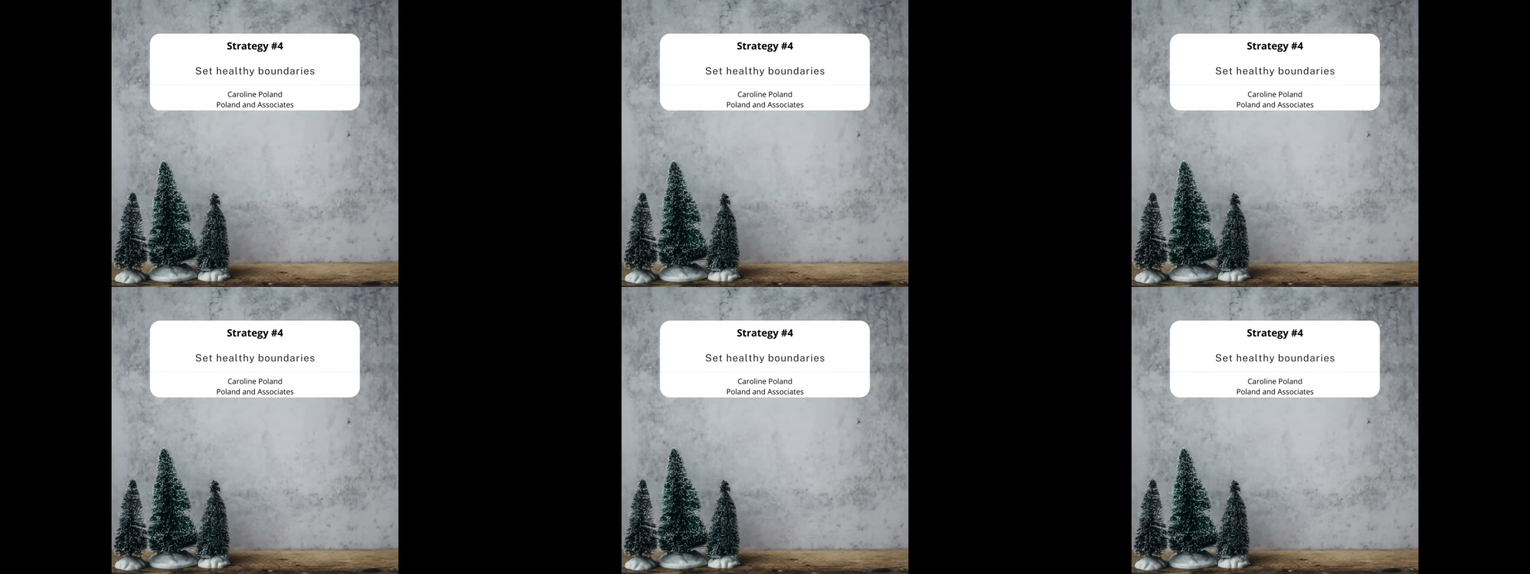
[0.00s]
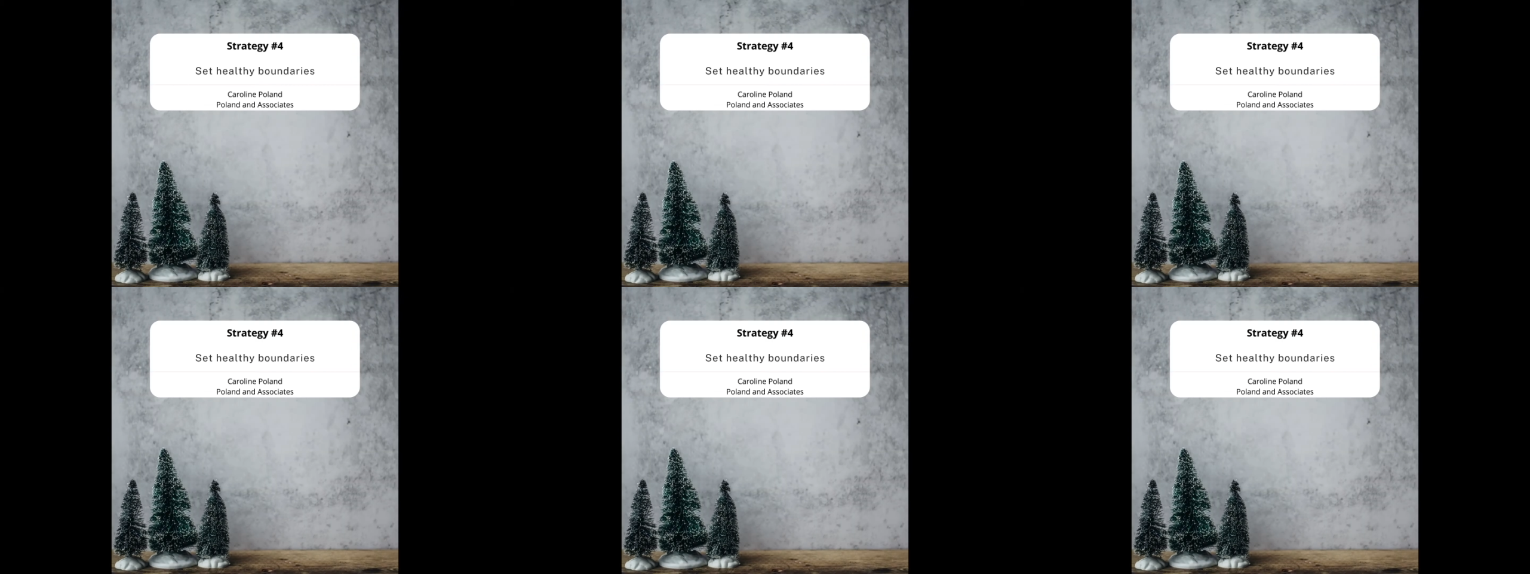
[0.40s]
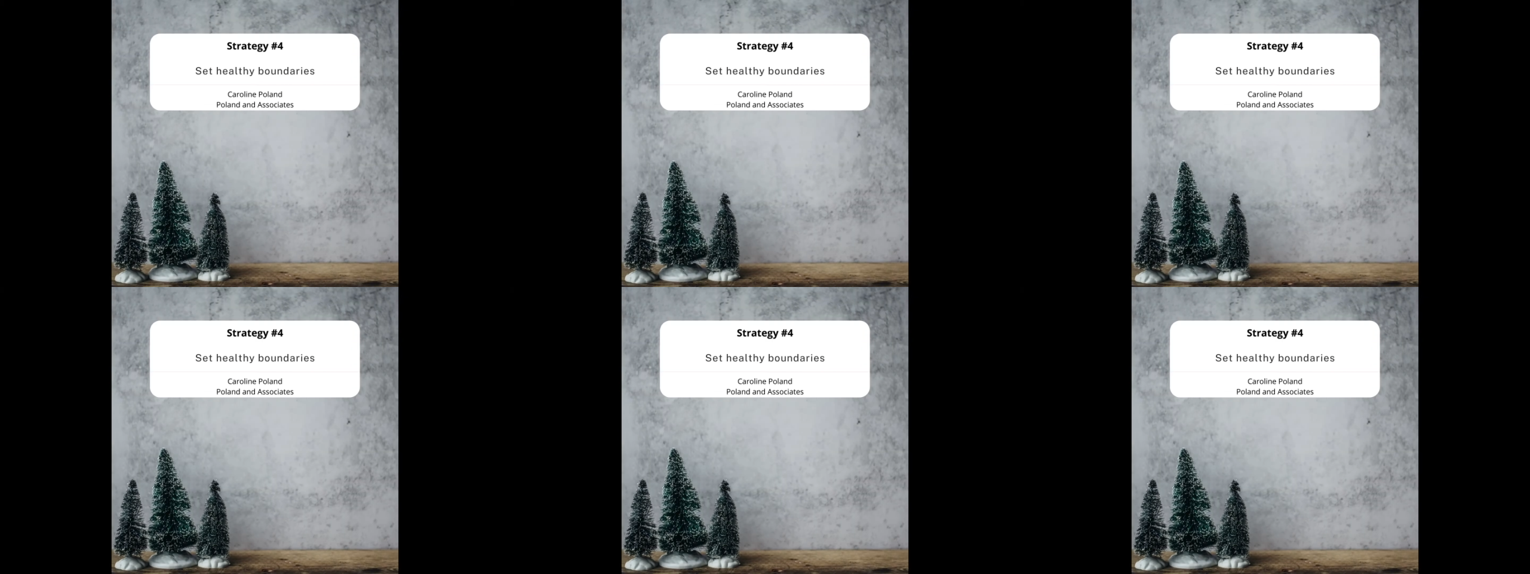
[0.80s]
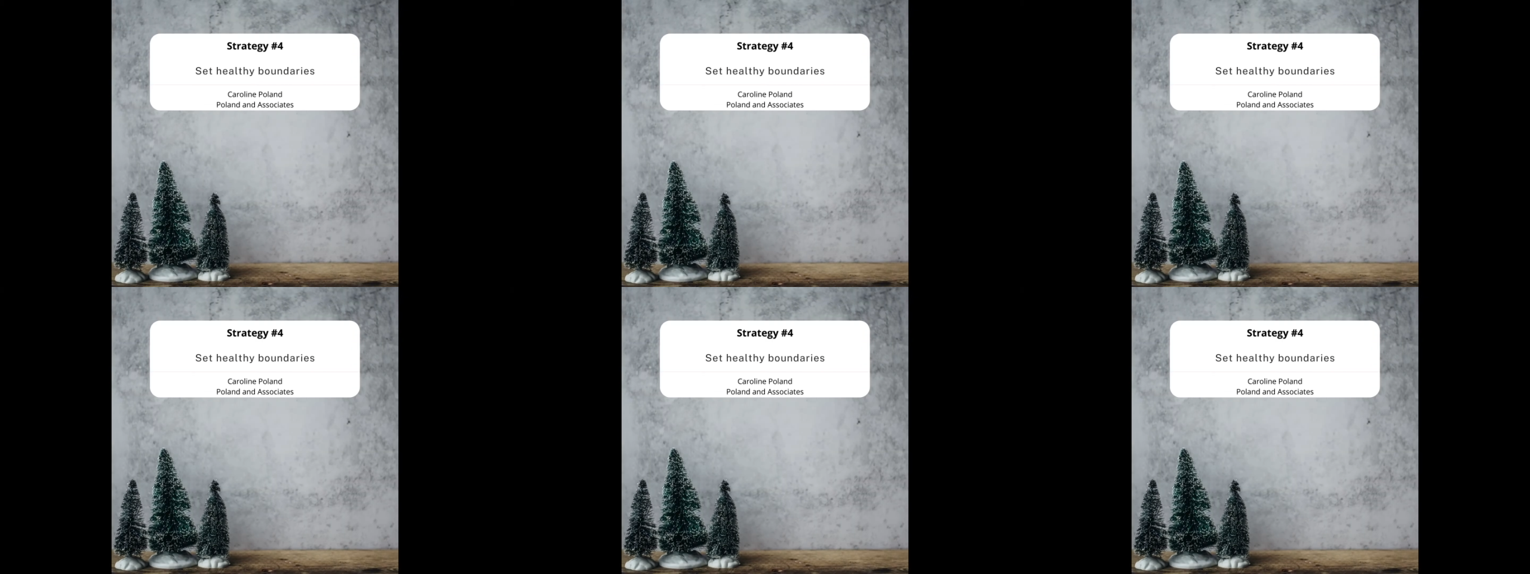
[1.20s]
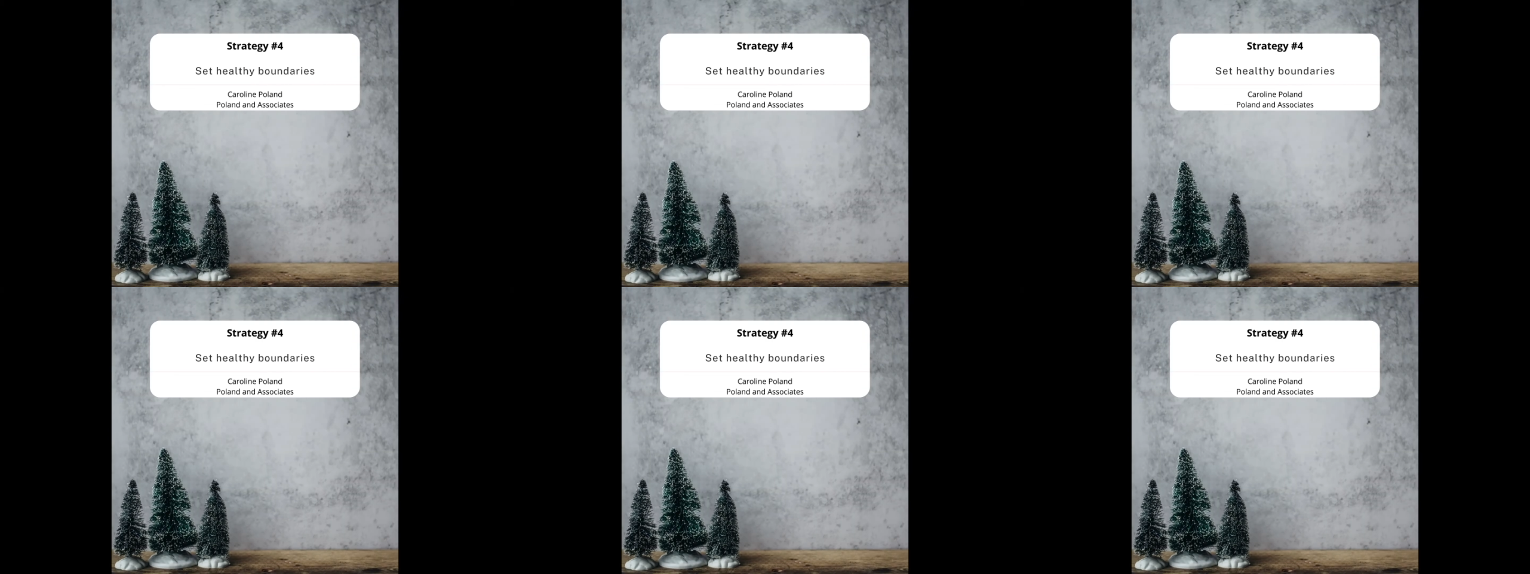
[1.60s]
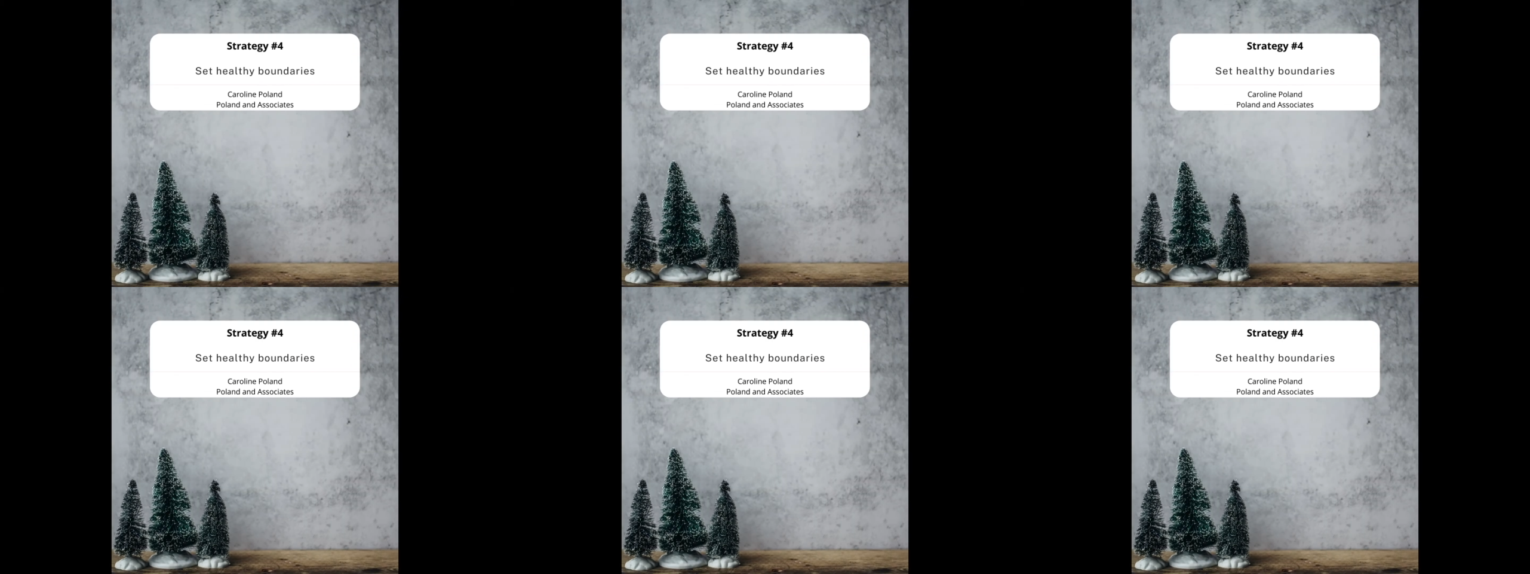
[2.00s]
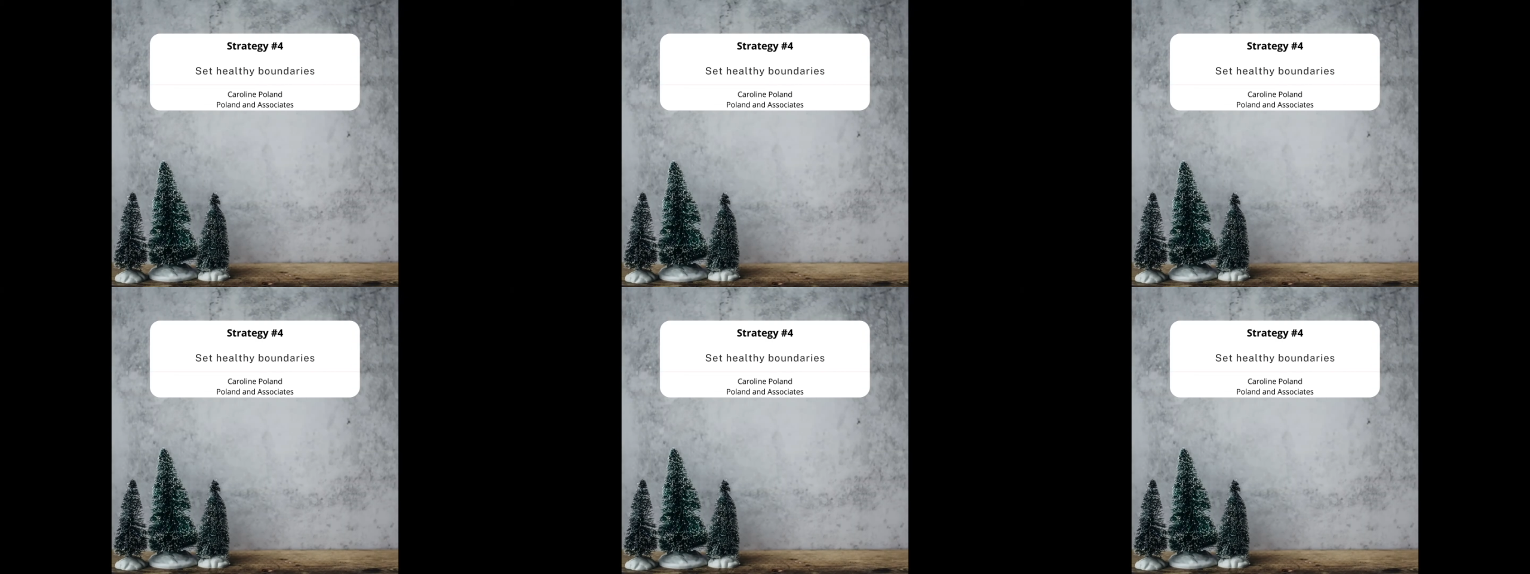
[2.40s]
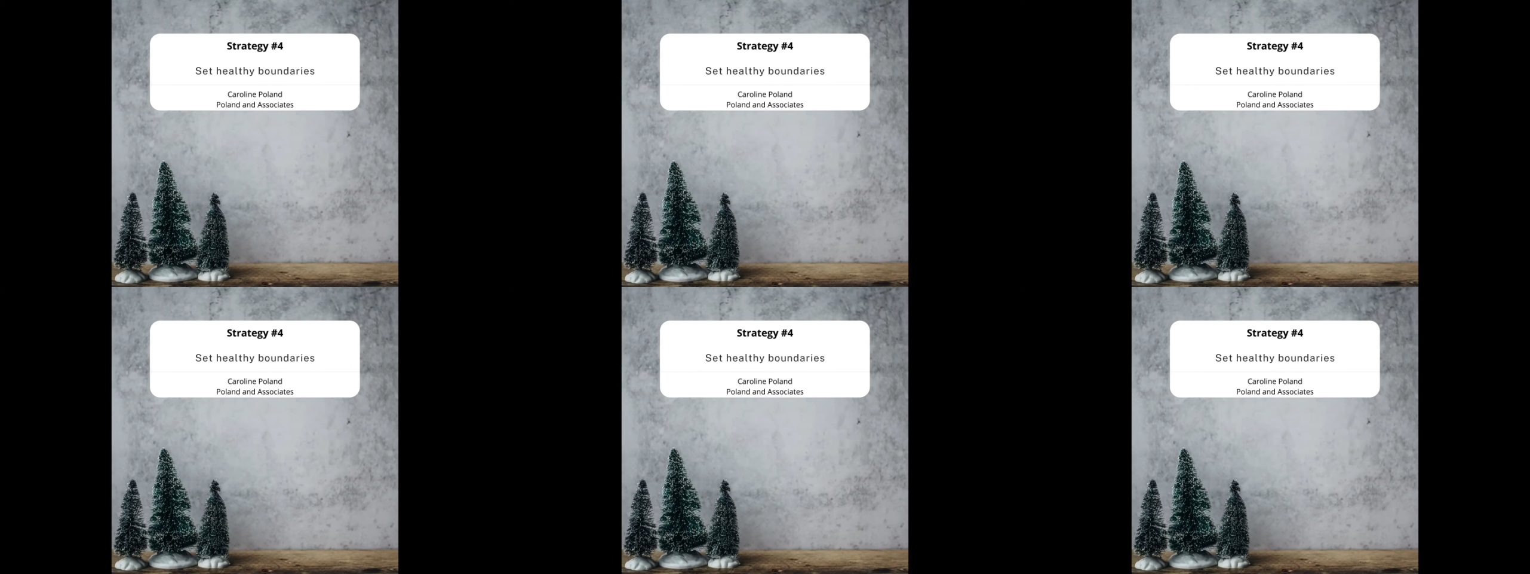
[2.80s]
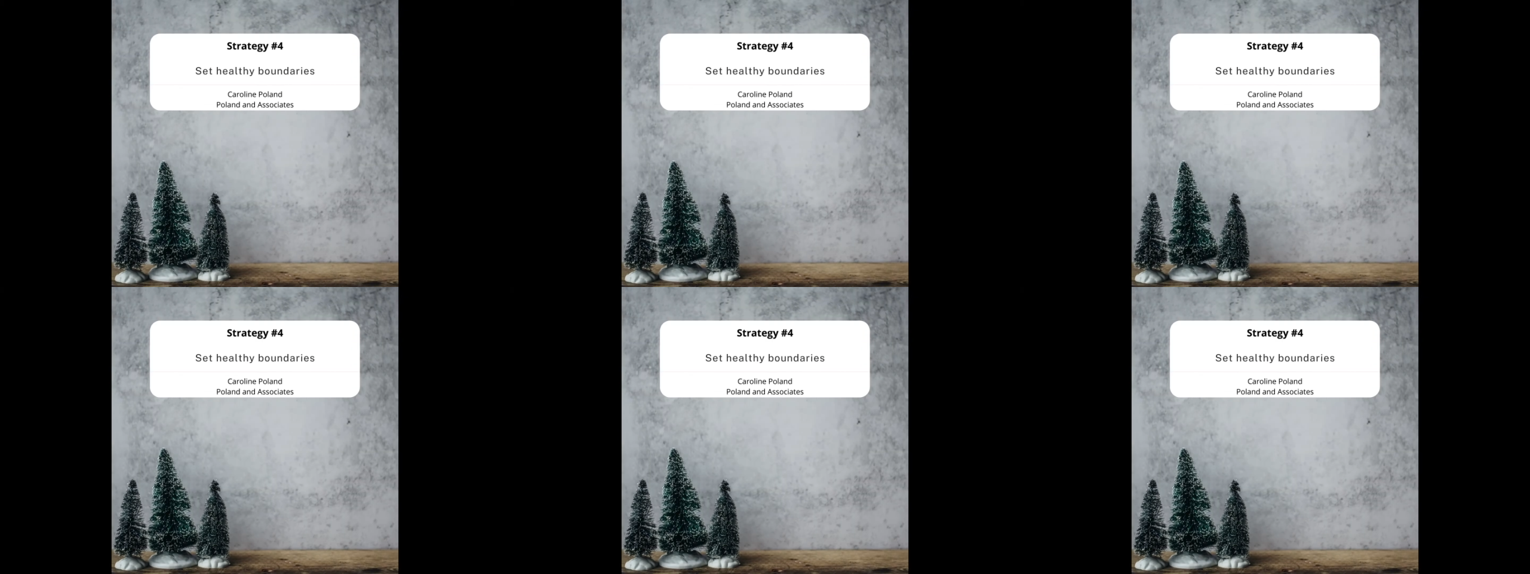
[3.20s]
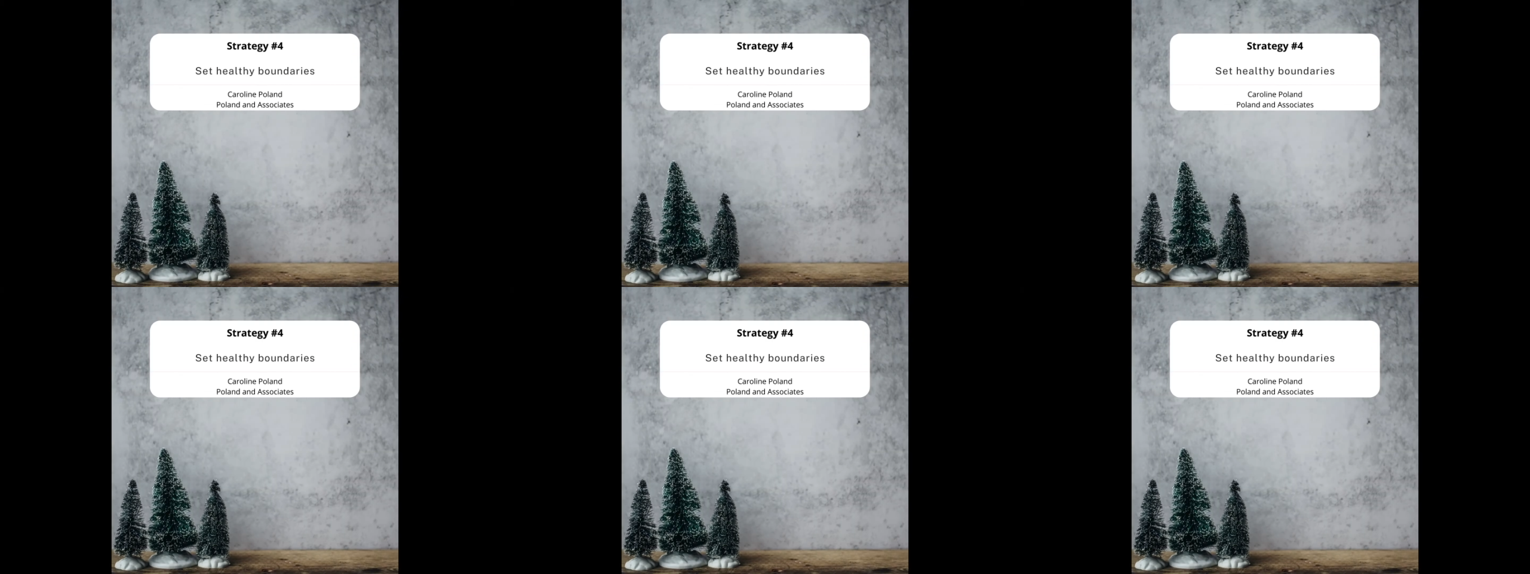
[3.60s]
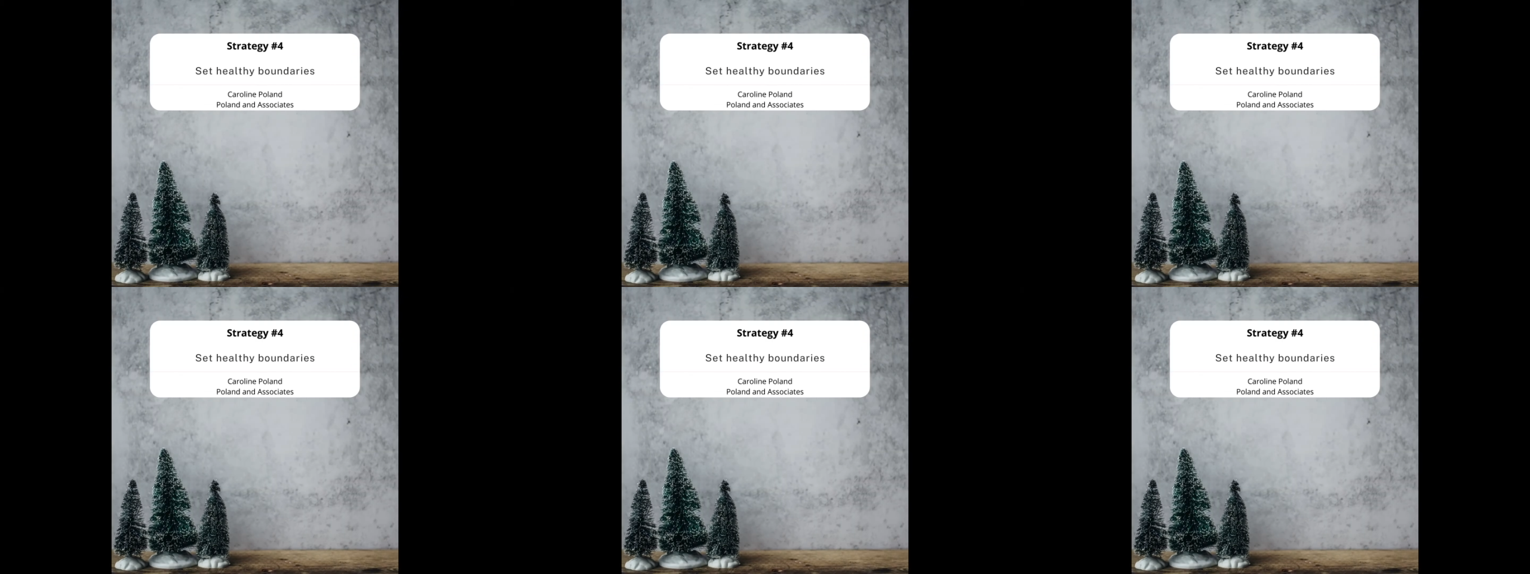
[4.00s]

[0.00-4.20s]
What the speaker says: Nobody's mouth can be seen.